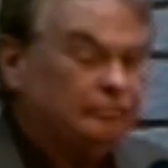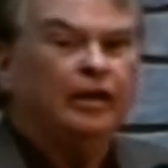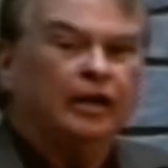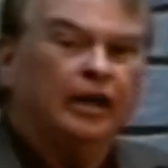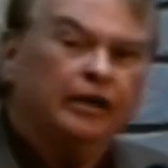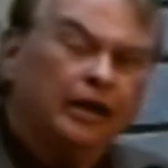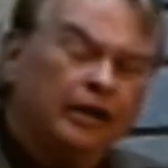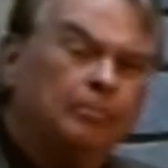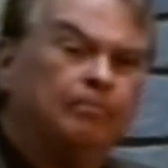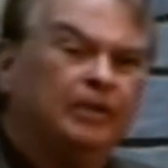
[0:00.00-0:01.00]
And
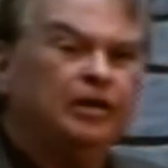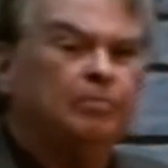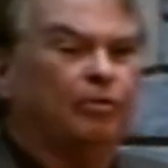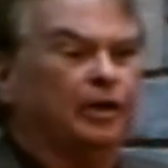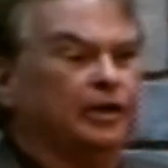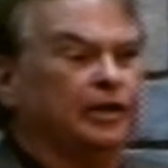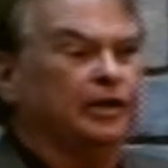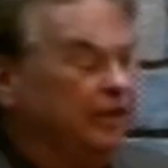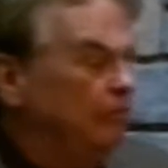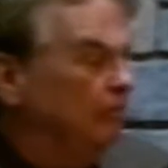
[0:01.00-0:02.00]
another key point that
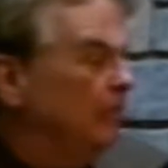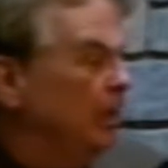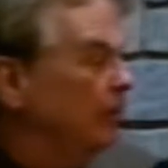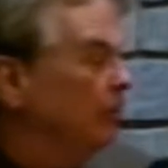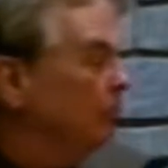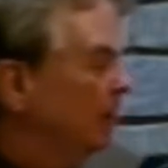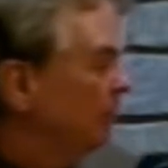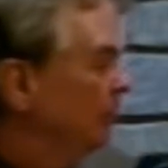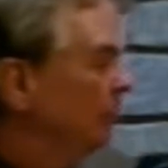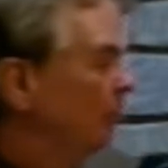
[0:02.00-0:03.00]
they make
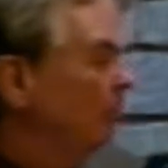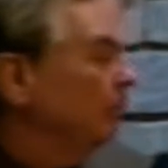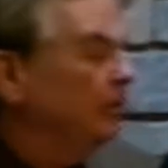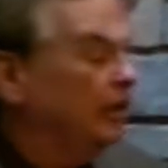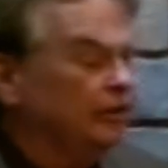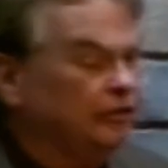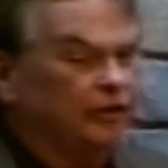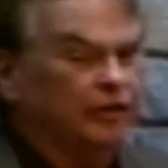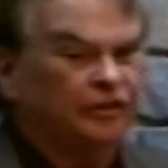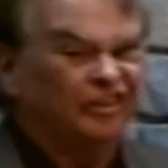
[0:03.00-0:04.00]
throughout this whole text
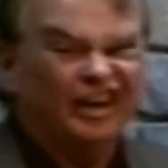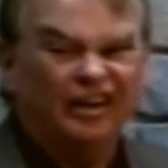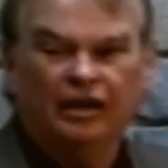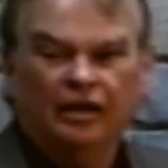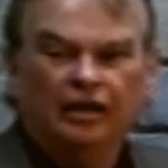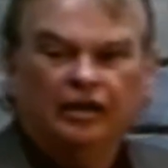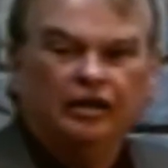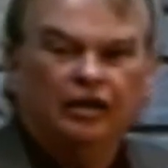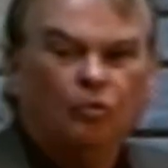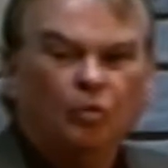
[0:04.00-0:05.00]
is that,
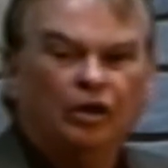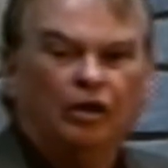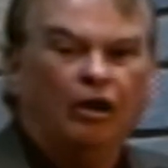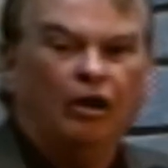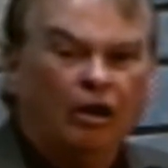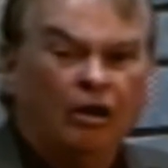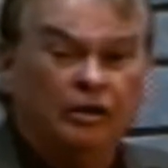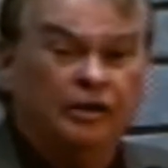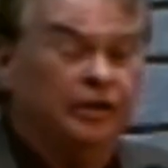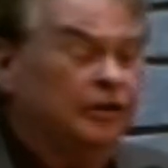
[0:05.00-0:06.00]
we're all
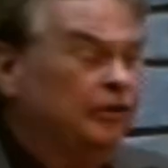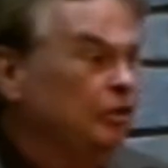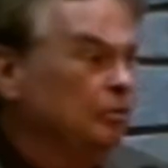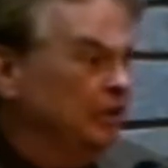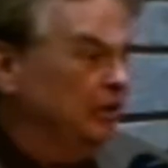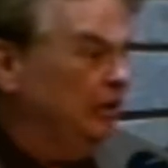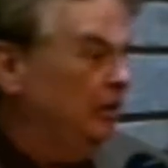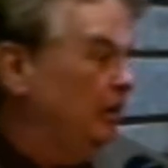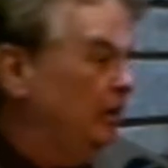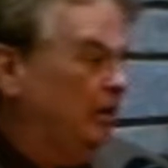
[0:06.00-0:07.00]
in this human
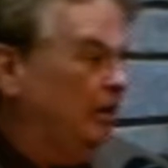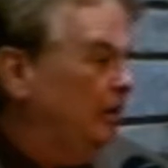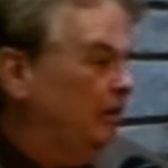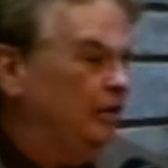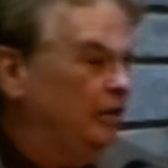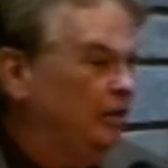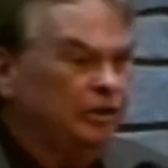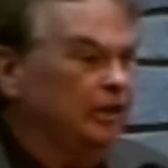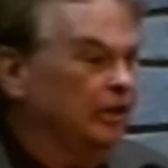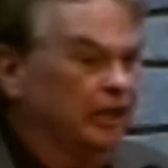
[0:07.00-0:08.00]

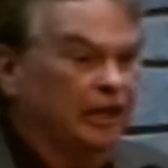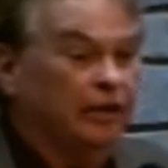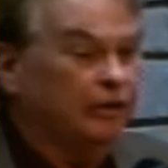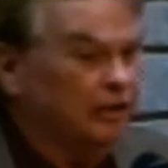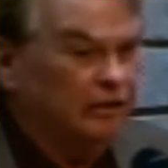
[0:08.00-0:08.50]
community together,